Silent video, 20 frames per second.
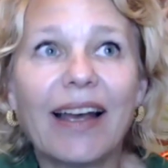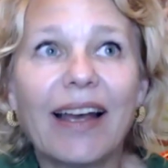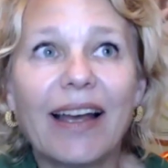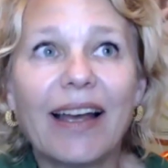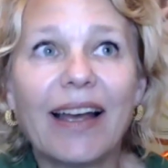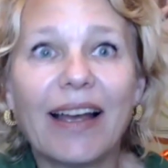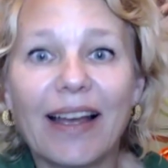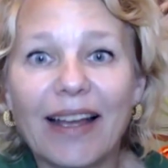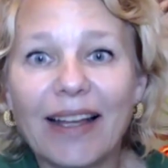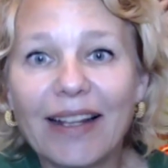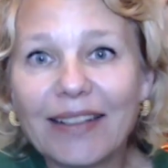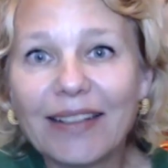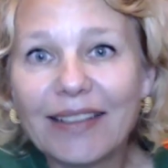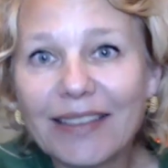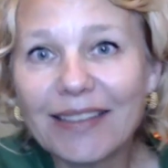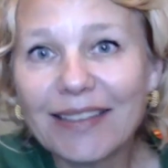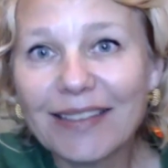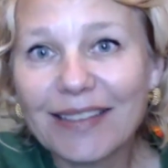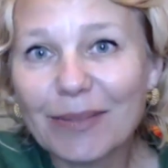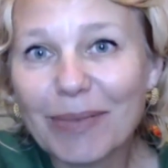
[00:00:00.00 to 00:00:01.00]

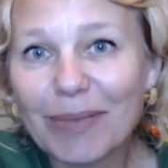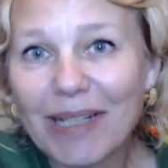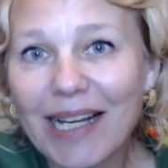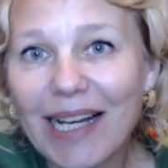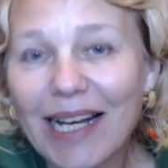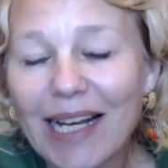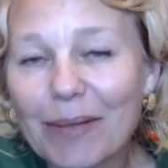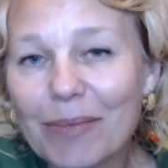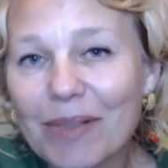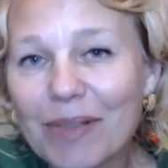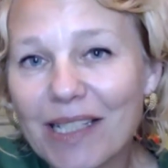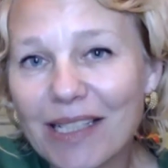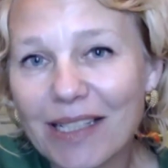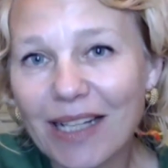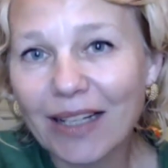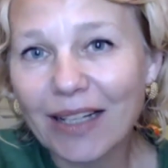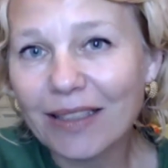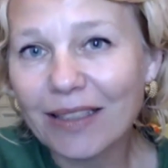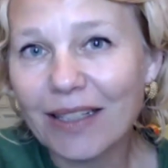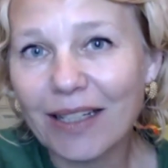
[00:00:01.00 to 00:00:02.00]
and perhaps
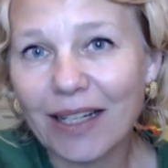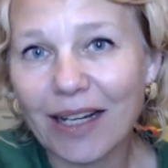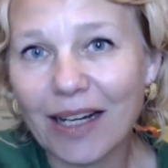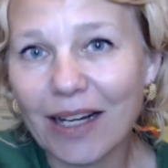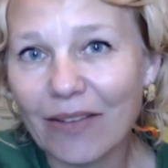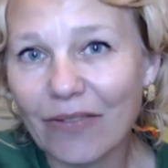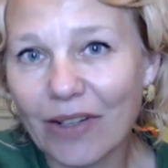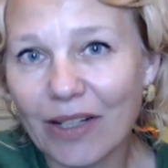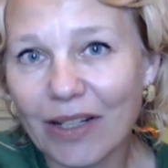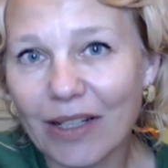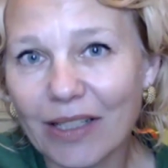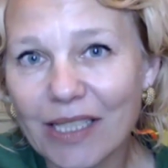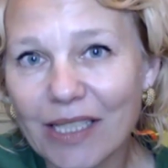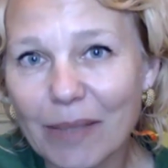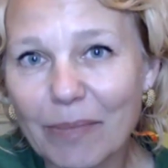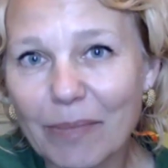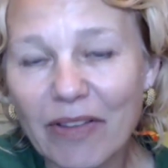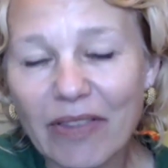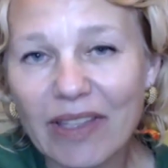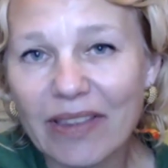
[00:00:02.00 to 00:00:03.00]
uncover
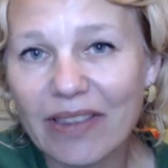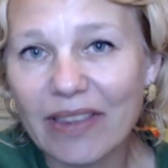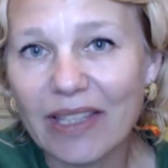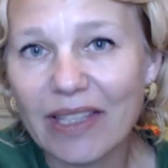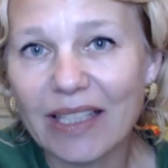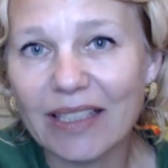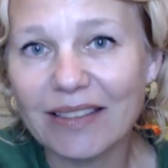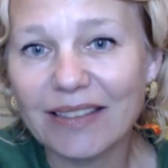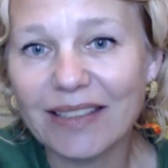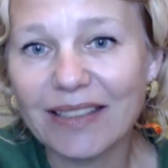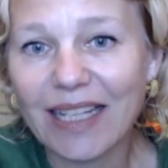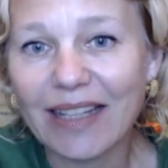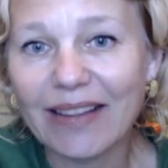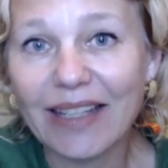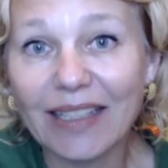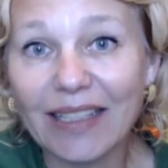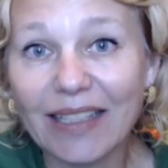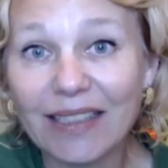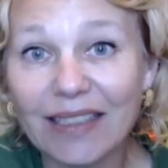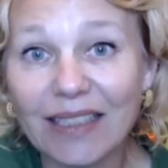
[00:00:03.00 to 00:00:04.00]
some of the things
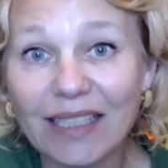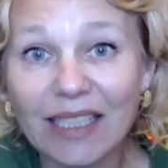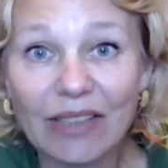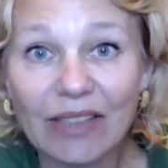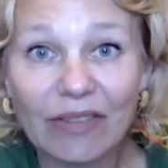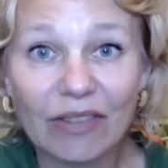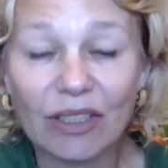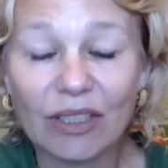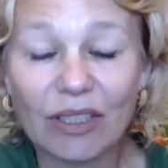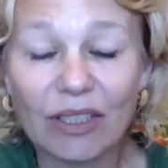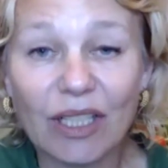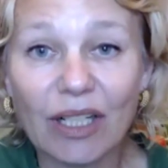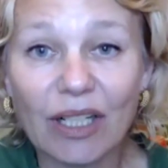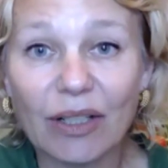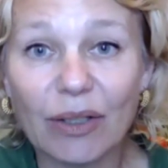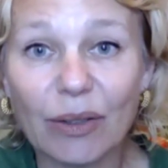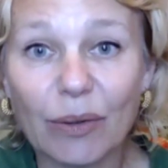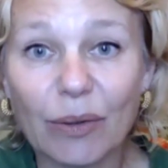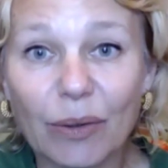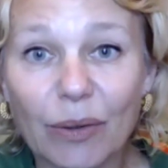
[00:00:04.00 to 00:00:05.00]
that they didn't even
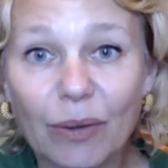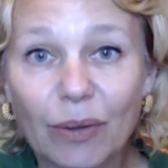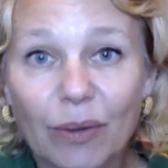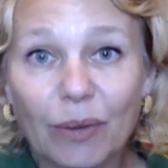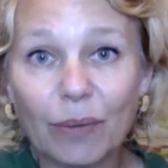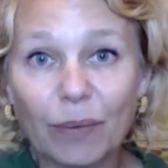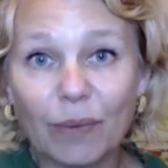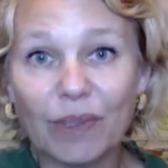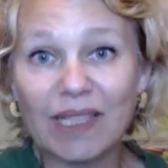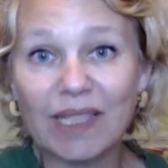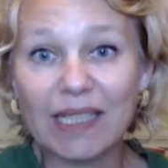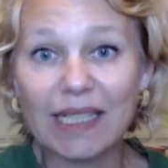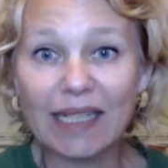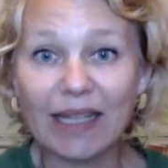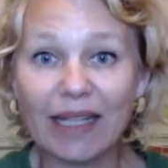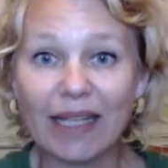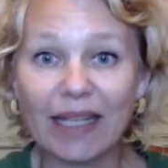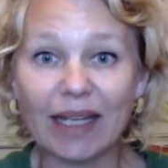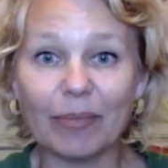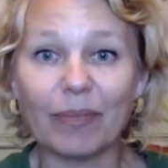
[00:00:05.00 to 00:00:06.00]
know was
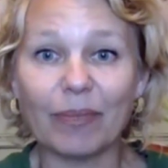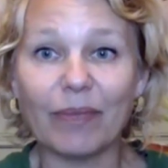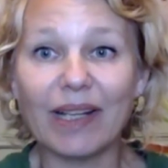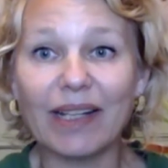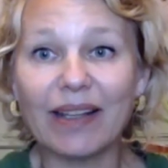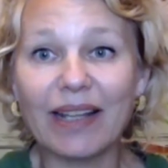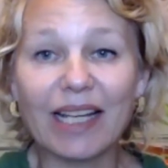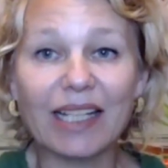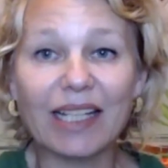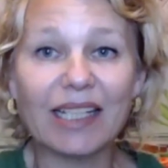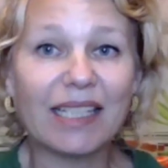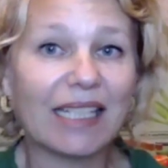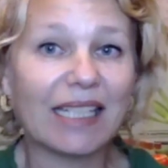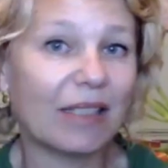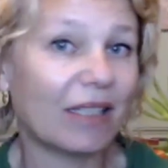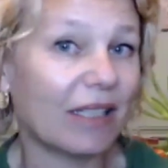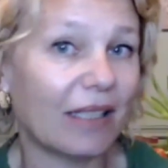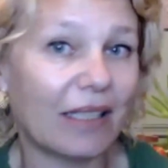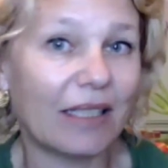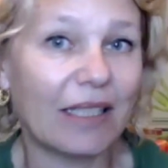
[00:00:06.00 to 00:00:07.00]
in them. And that
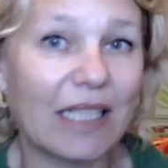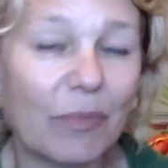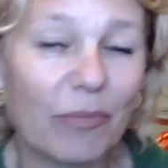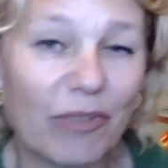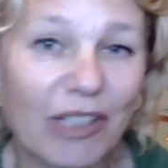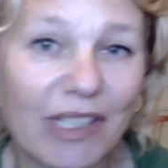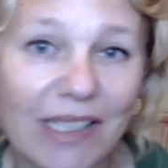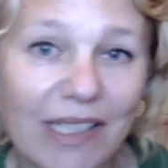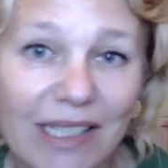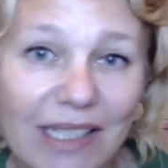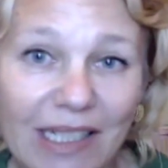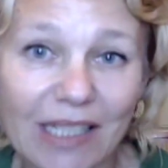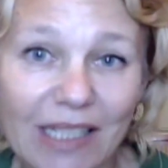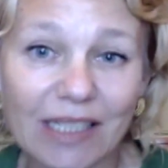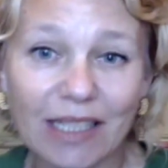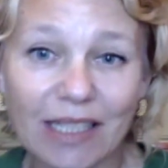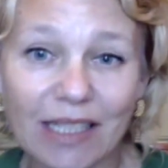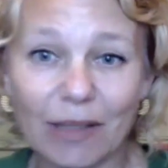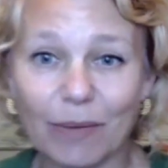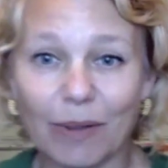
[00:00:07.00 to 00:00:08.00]
is
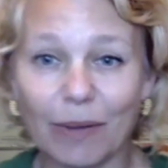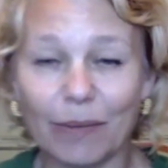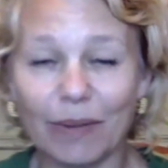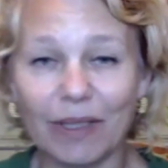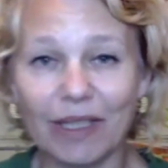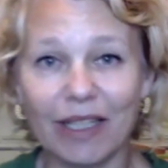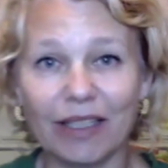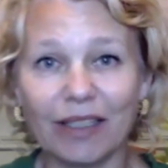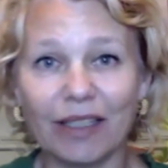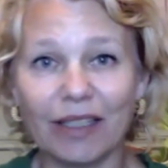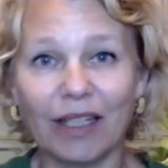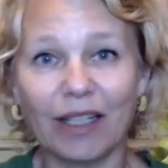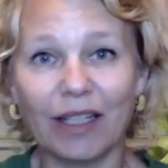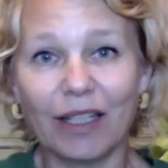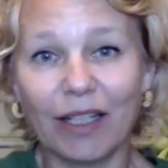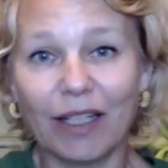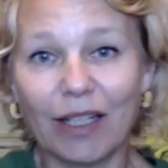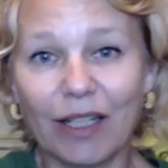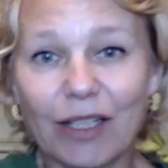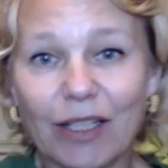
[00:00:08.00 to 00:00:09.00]
precisely what we're going
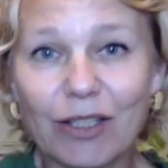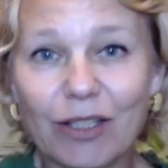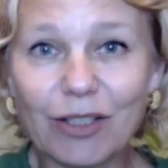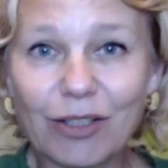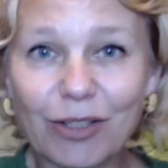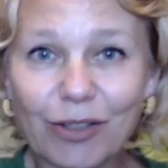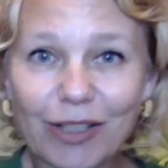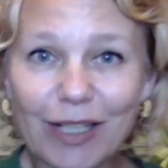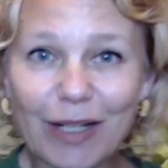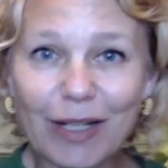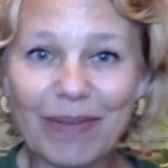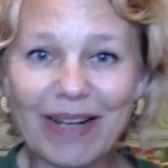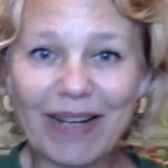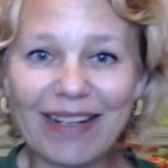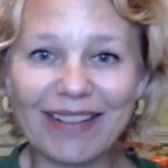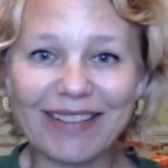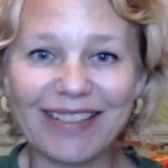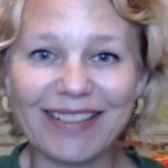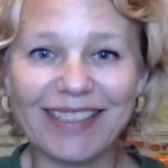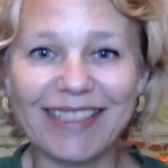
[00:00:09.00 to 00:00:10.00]
to talk
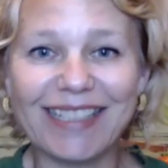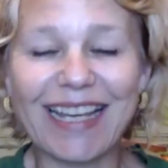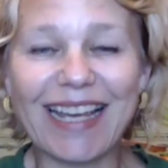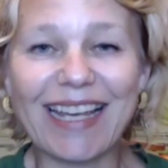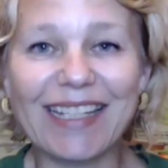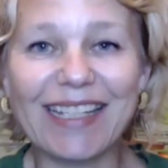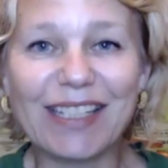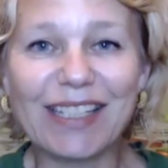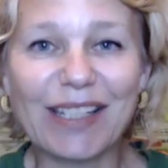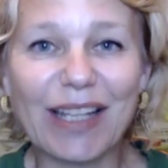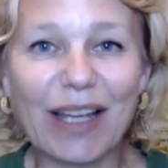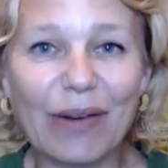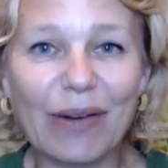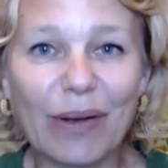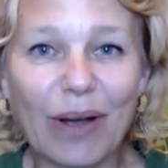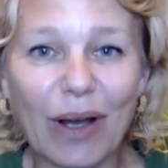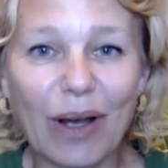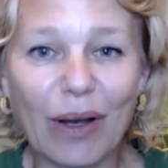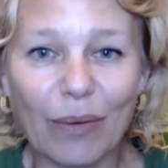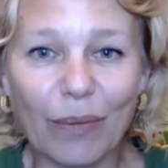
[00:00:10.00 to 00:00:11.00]
about today.
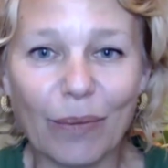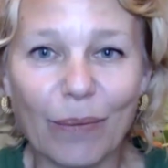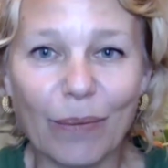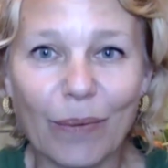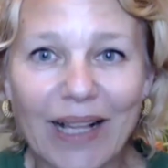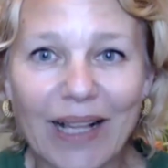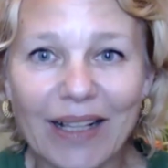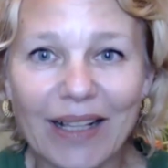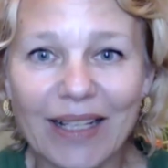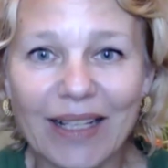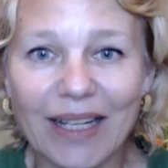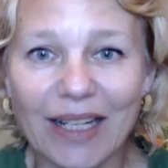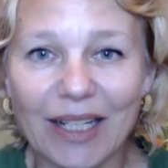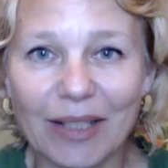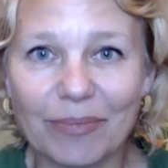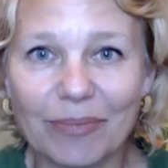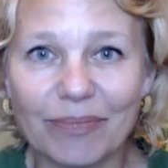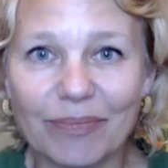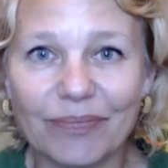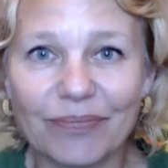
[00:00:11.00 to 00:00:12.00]
So
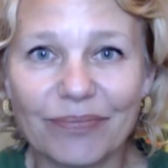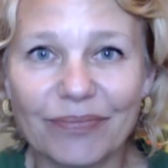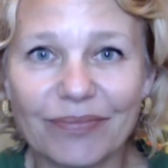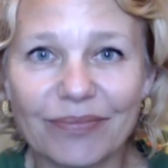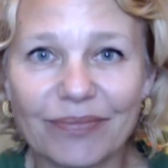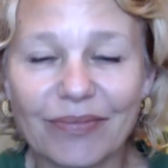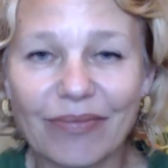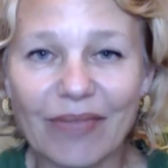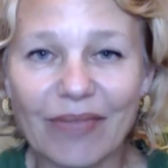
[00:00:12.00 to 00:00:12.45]
welcome.